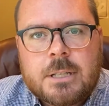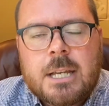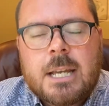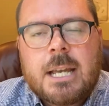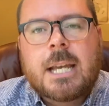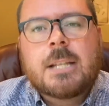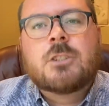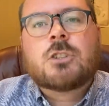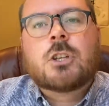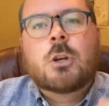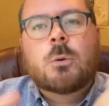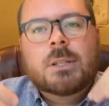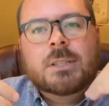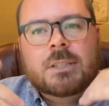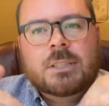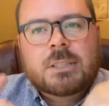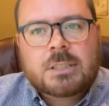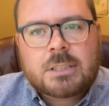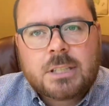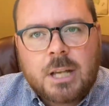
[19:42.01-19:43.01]
And so a
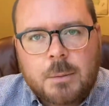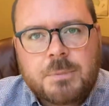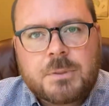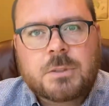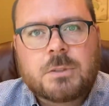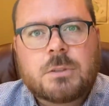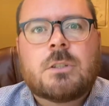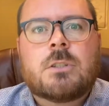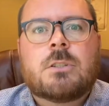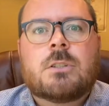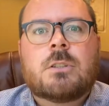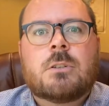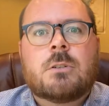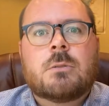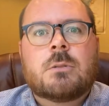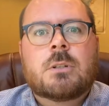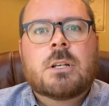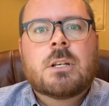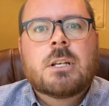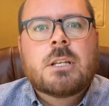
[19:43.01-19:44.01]

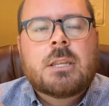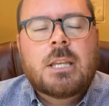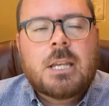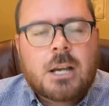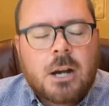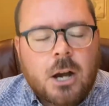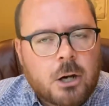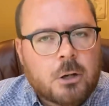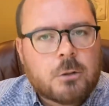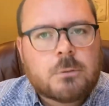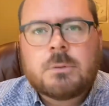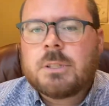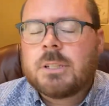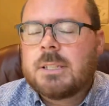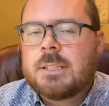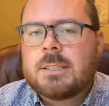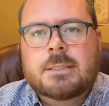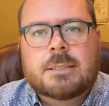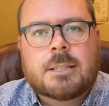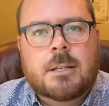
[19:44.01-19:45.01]
substitute, the
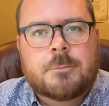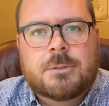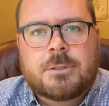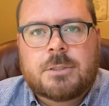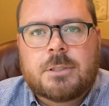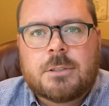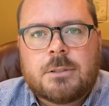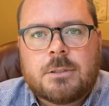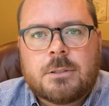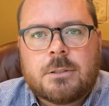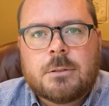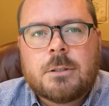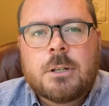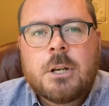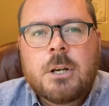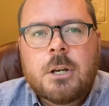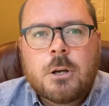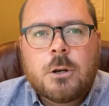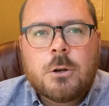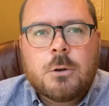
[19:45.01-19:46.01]
only substitute
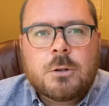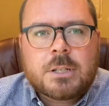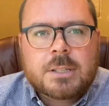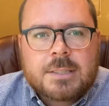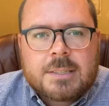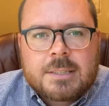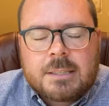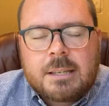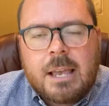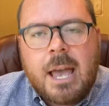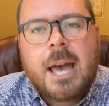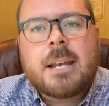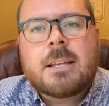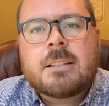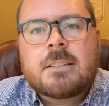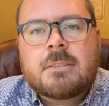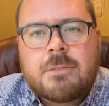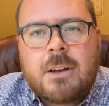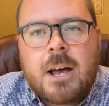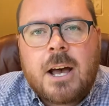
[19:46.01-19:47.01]
who could
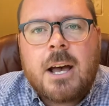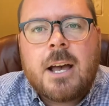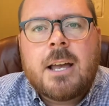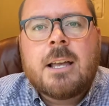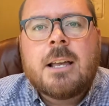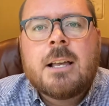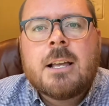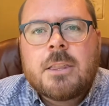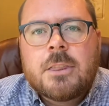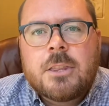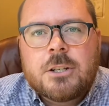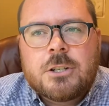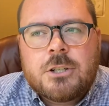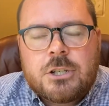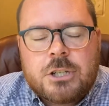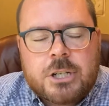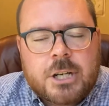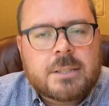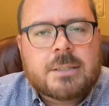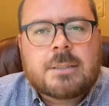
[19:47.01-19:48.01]
satisfy the
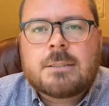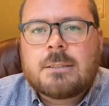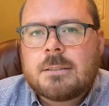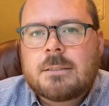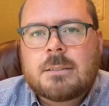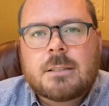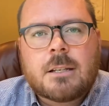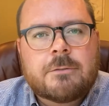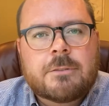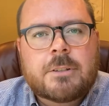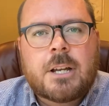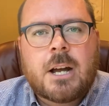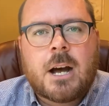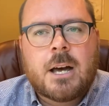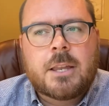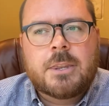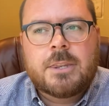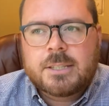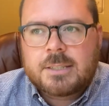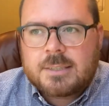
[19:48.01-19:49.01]
justice of
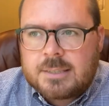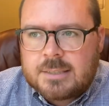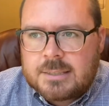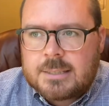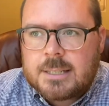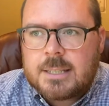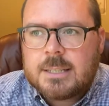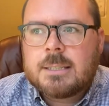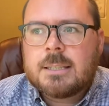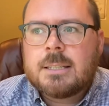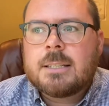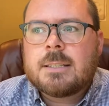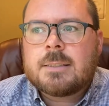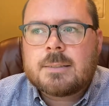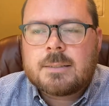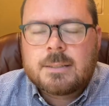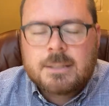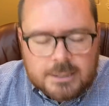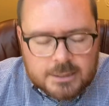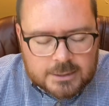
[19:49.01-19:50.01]
God, the
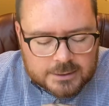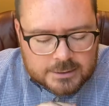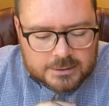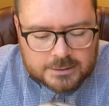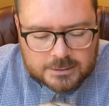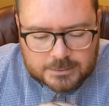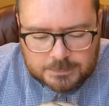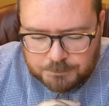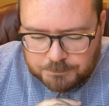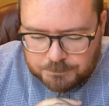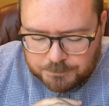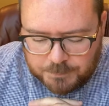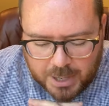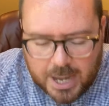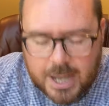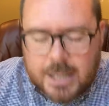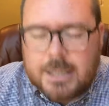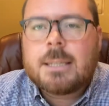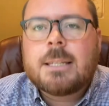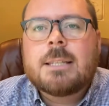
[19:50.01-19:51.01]
sinless,
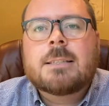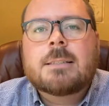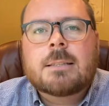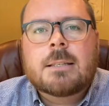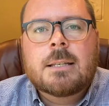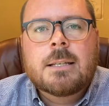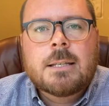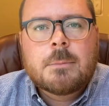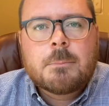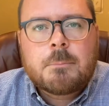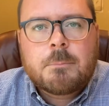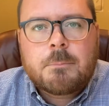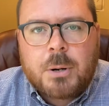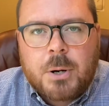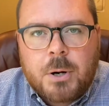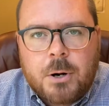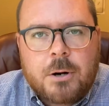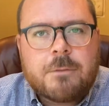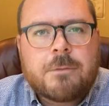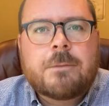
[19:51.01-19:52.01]
spotless,
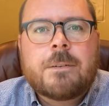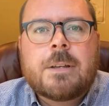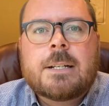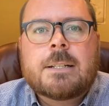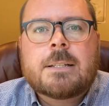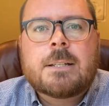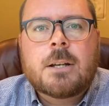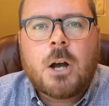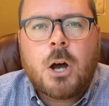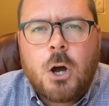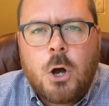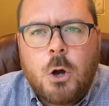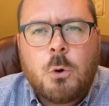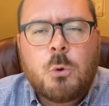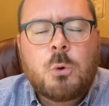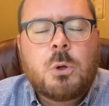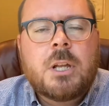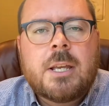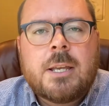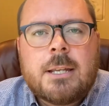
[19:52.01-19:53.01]
perfect,
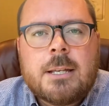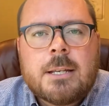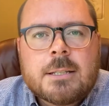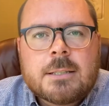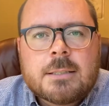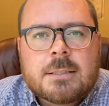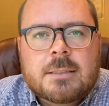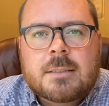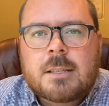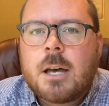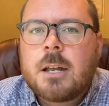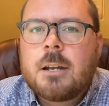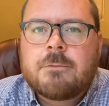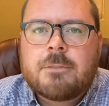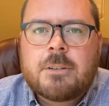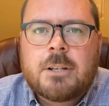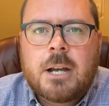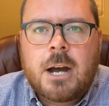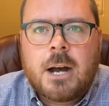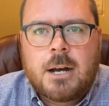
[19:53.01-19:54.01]
holy Son
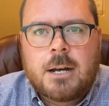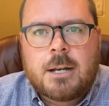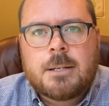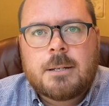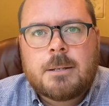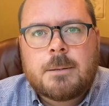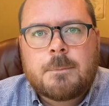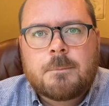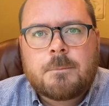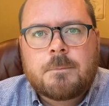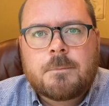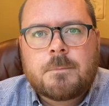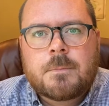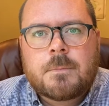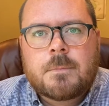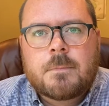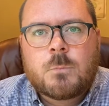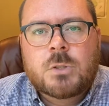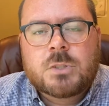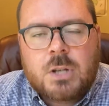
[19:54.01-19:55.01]
of God
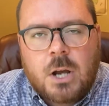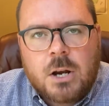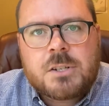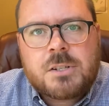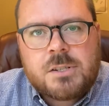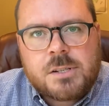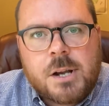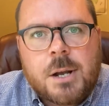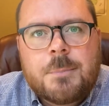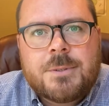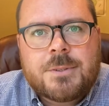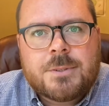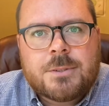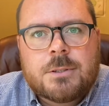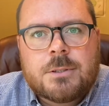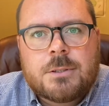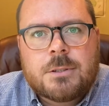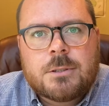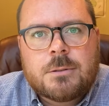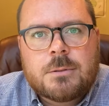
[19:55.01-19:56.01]
was our
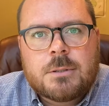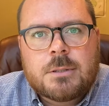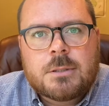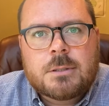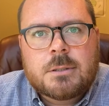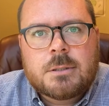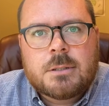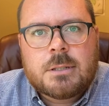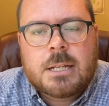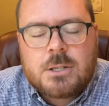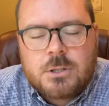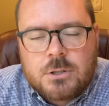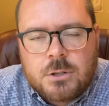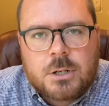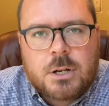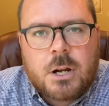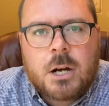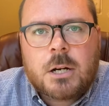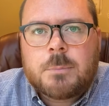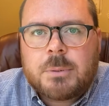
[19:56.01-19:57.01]
substitute. He
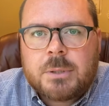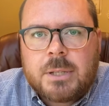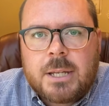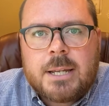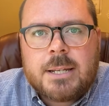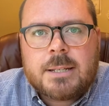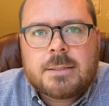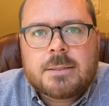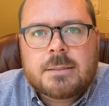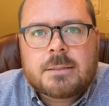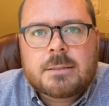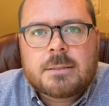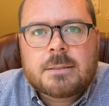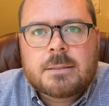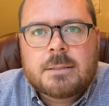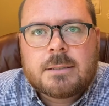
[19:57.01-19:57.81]
took our place.